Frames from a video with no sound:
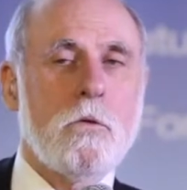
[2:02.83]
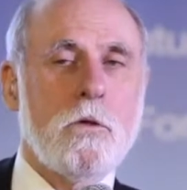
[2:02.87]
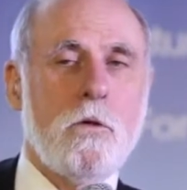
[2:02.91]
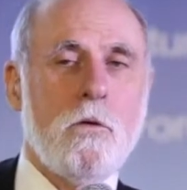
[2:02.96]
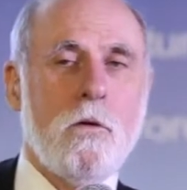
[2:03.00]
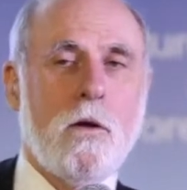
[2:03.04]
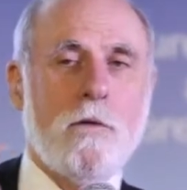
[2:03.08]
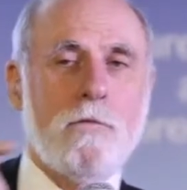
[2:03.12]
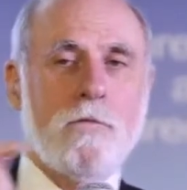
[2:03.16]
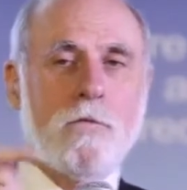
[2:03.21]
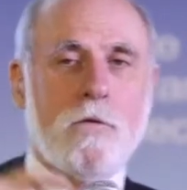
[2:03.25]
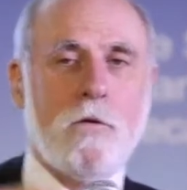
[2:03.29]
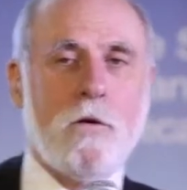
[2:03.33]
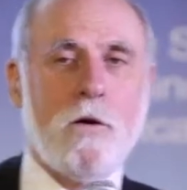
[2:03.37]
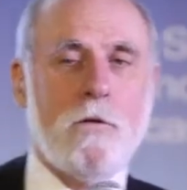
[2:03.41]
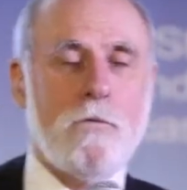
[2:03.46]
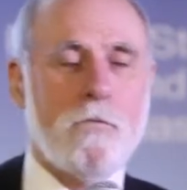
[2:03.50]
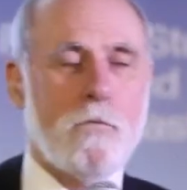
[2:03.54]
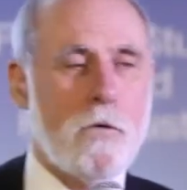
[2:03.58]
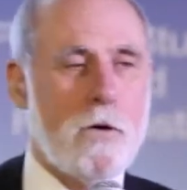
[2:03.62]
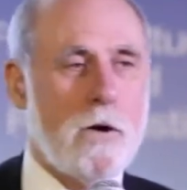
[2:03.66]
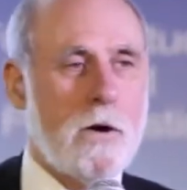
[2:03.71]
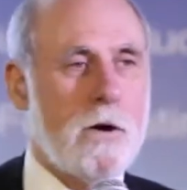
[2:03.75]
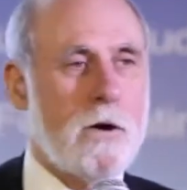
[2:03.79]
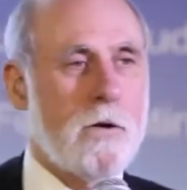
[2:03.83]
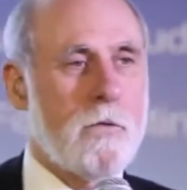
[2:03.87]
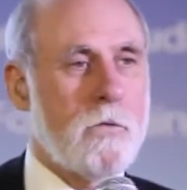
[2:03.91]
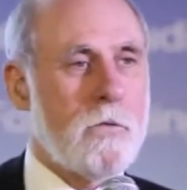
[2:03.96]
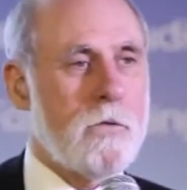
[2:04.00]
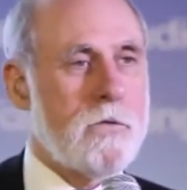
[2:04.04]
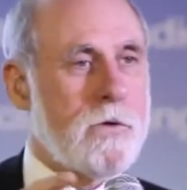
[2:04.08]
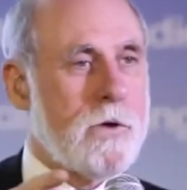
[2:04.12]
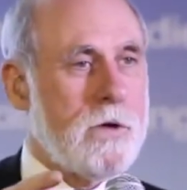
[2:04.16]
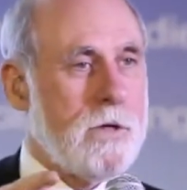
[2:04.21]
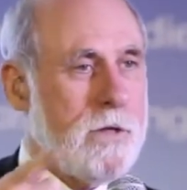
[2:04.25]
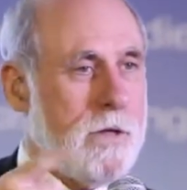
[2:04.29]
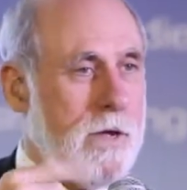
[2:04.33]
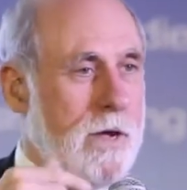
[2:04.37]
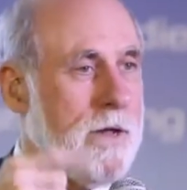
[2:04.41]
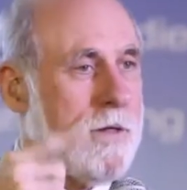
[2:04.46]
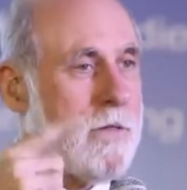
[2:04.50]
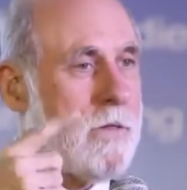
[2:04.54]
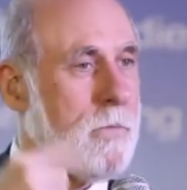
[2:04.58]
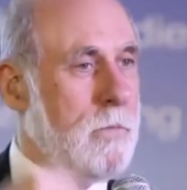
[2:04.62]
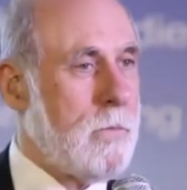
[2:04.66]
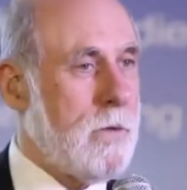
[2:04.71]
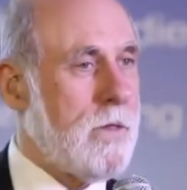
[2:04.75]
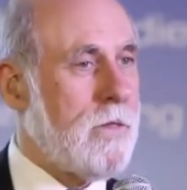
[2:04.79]
have software which can take
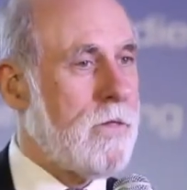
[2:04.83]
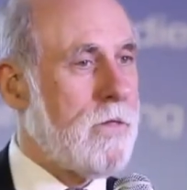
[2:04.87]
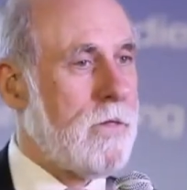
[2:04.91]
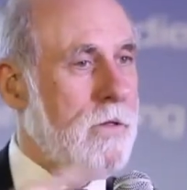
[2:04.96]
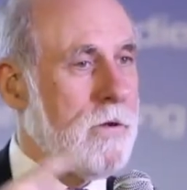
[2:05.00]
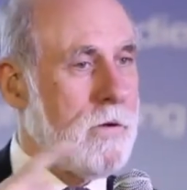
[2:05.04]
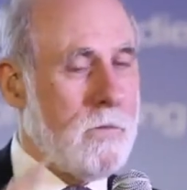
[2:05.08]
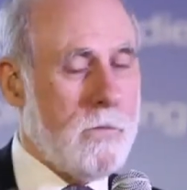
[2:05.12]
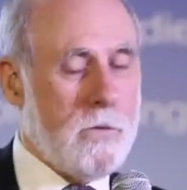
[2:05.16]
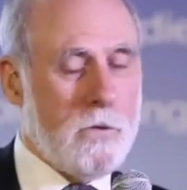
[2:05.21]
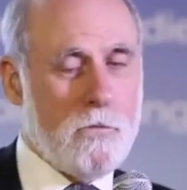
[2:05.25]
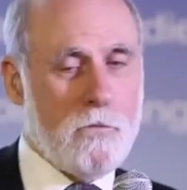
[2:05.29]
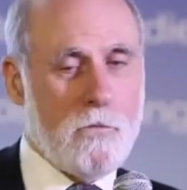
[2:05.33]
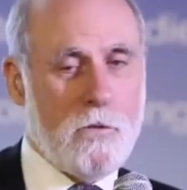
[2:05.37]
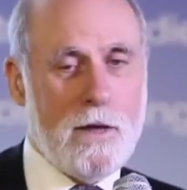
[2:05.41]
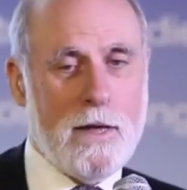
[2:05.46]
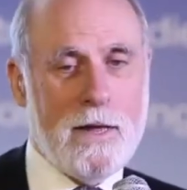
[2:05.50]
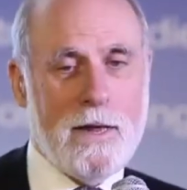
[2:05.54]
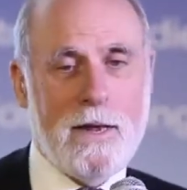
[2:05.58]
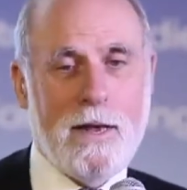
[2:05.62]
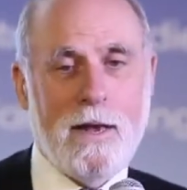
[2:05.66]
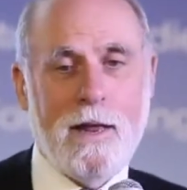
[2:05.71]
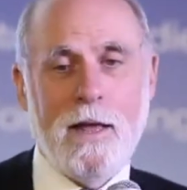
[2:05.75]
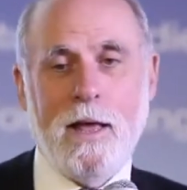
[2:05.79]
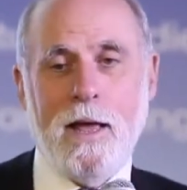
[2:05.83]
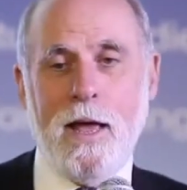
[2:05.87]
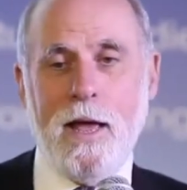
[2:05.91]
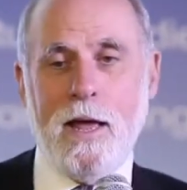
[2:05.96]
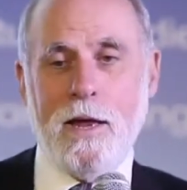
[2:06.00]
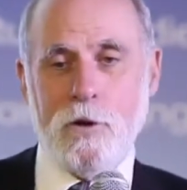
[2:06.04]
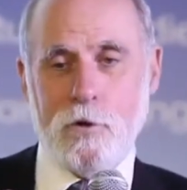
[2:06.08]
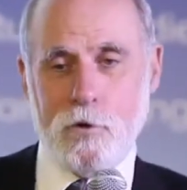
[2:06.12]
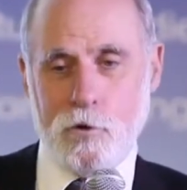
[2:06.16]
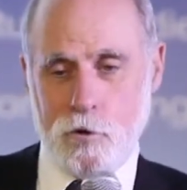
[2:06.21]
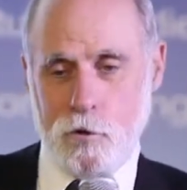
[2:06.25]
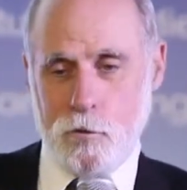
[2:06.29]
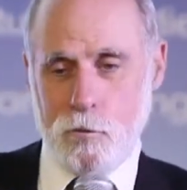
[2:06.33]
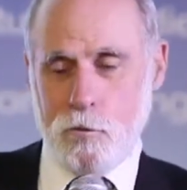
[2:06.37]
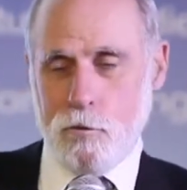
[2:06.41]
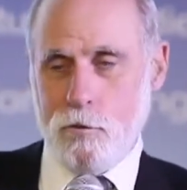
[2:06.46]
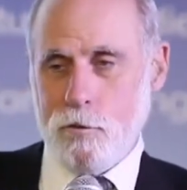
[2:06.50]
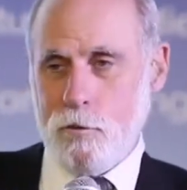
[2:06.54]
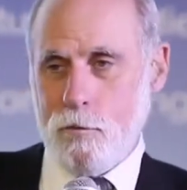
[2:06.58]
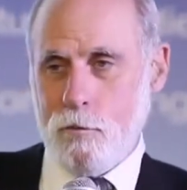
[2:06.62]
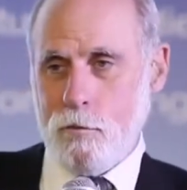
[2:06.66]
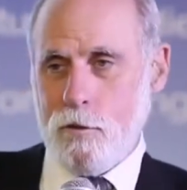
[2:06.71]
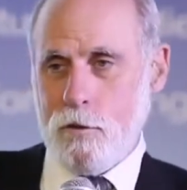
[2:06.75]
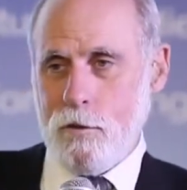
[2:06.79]
the bits that have been read and interpret
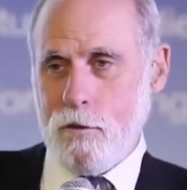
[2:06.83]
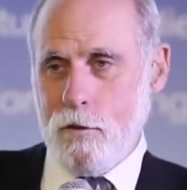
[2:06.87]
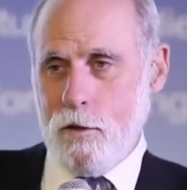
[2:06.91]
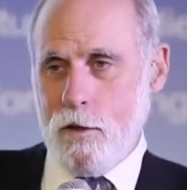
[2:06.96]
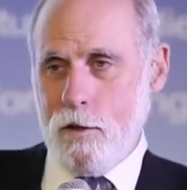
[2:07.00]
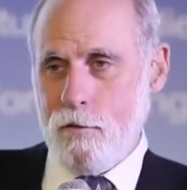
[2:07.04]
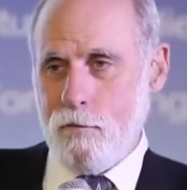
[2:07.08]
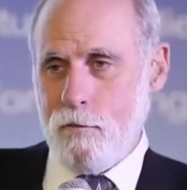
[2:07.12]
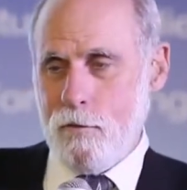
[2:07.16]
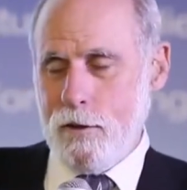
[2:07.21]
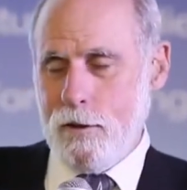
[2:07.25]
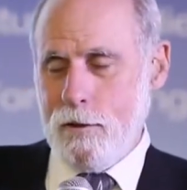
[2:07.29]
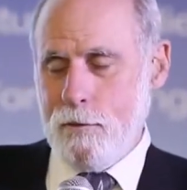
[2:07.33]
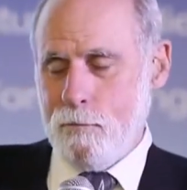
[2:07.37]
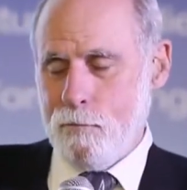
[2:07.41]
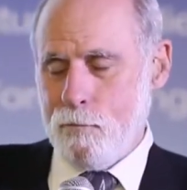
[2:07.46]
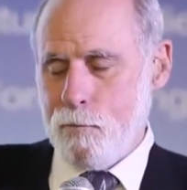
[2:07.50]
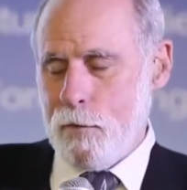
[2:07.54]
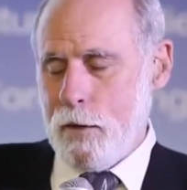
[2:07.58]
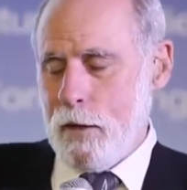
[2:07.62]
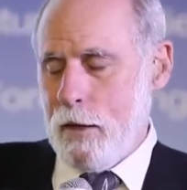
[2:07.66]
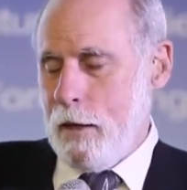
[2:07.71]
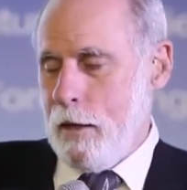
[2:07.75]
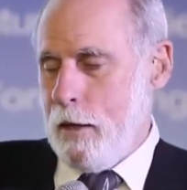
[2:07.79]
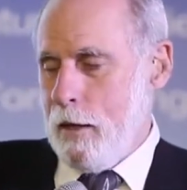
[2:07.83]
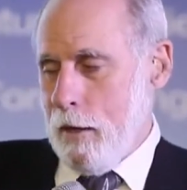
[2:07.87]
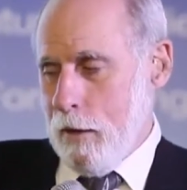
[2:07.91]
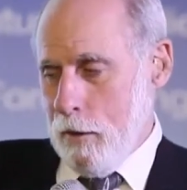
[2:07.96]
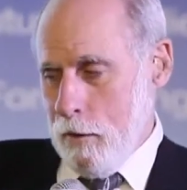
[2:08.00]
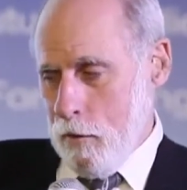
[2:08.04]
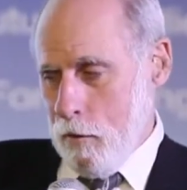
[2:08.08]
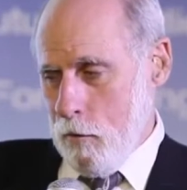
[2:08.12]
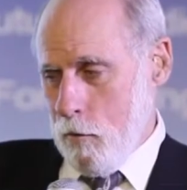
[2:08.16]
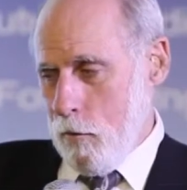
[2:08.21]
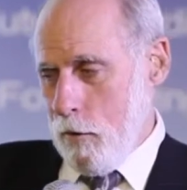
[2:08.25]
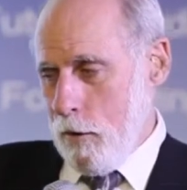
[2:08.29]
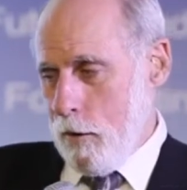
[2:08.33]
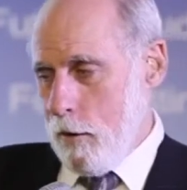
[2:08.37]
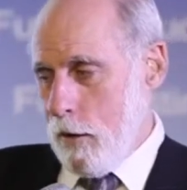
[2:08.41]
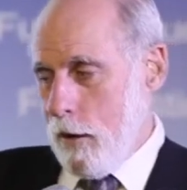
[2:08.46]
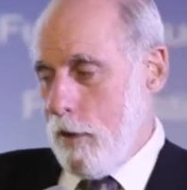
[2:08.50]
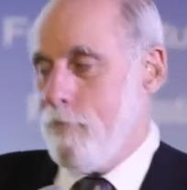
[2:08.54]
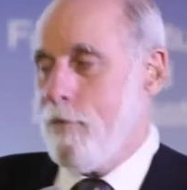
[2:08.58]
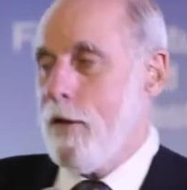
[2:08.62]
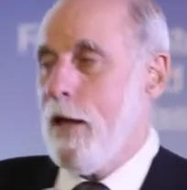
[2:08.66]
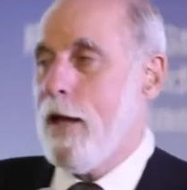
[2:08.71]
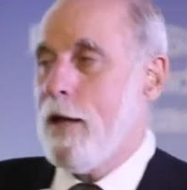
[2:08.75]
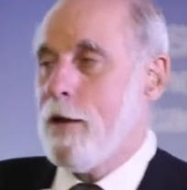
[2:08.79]
them successfully? Well,
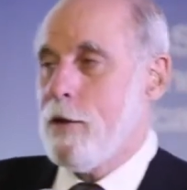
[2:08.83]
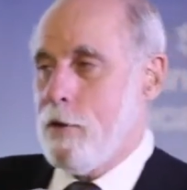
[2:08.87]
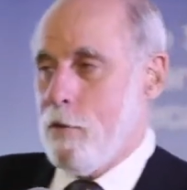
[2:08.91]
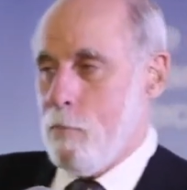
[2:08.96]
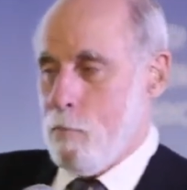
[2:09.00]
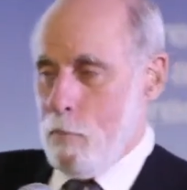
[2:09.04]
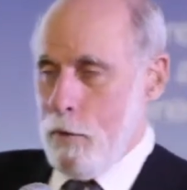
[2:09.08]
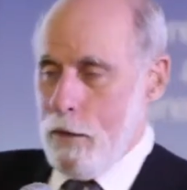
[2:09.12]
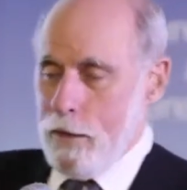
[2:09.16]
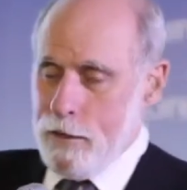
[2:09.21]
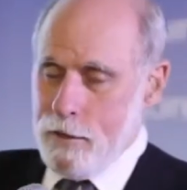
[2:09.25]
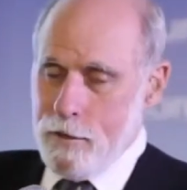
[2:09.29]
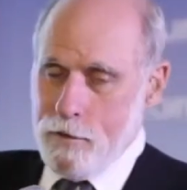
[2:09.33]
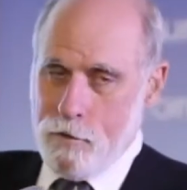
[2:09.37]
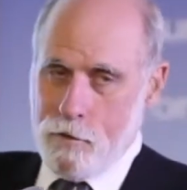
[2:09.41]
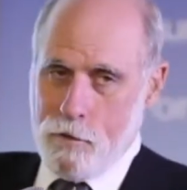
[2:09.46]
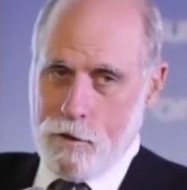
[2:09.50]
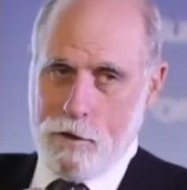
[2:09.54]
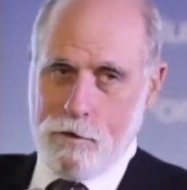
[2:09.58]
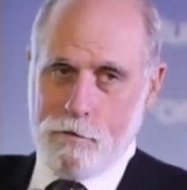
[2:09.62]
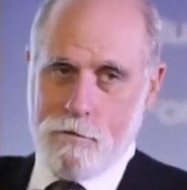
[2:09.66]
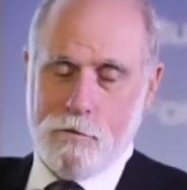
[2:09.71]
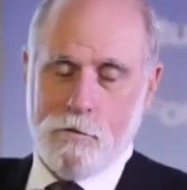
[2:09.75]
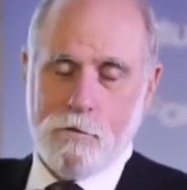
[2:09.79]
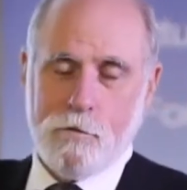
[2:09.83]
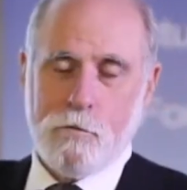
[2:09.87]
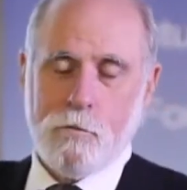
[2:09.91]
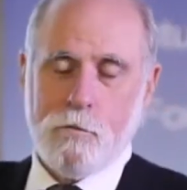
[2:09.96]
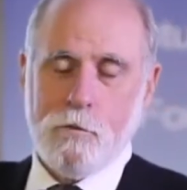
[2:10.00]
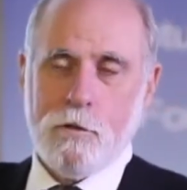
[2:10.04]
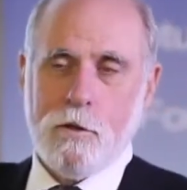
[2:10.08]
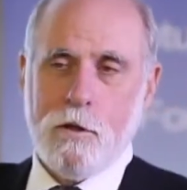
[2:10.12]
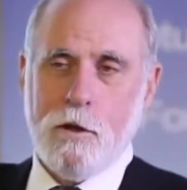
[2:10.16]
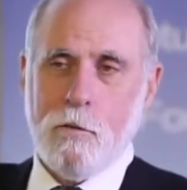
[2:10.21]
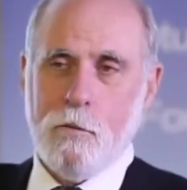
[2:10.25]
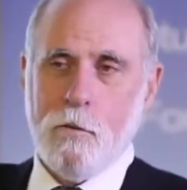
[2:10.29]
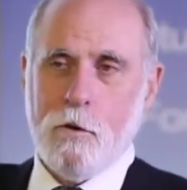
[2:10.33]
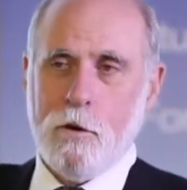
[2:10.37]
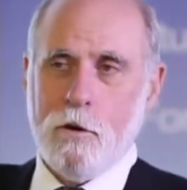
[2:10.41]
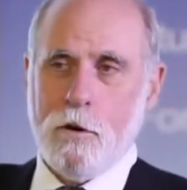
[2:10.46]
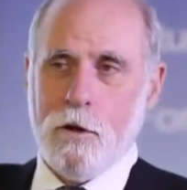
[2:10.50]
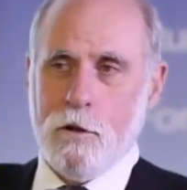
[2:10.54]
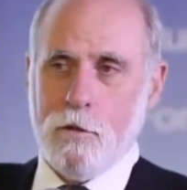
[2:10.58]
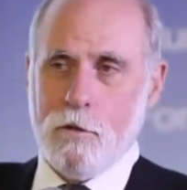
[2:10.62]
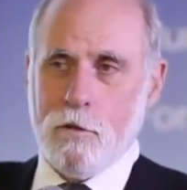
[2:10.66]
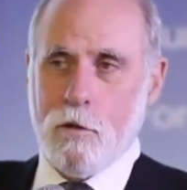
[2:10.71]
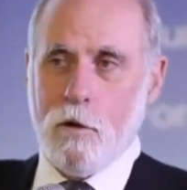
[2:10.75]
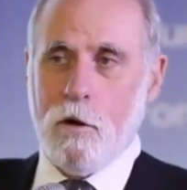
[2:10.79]
I've had many discussions with
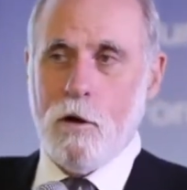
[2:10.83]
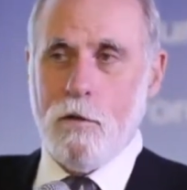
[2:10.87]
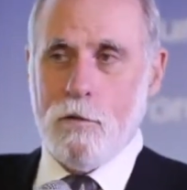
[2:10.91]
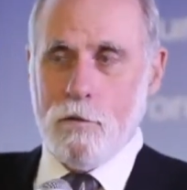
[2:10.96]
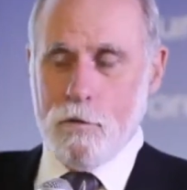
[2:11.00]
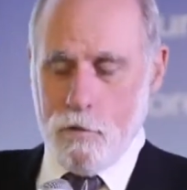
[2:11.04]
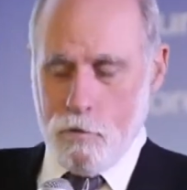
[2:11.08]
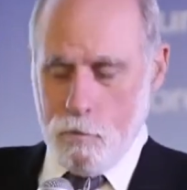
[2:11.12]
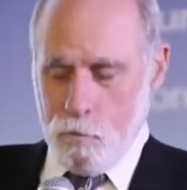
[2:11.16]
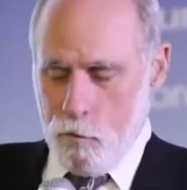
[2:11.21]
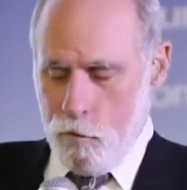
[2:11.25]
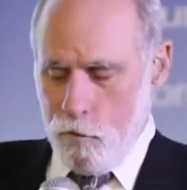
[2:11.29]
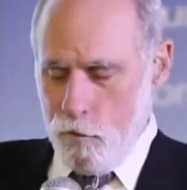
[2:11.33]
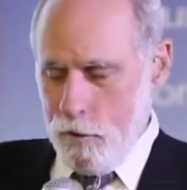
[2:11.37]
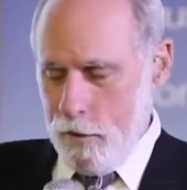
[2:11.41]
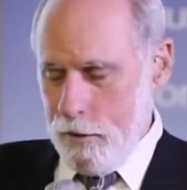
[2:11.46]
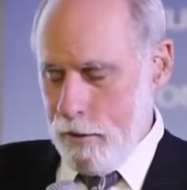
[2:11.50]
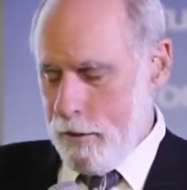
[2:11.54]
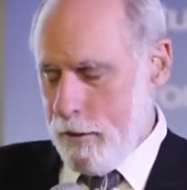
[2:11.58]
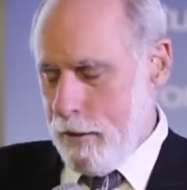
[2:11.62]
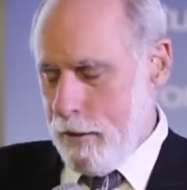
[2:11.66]
librarians on this point.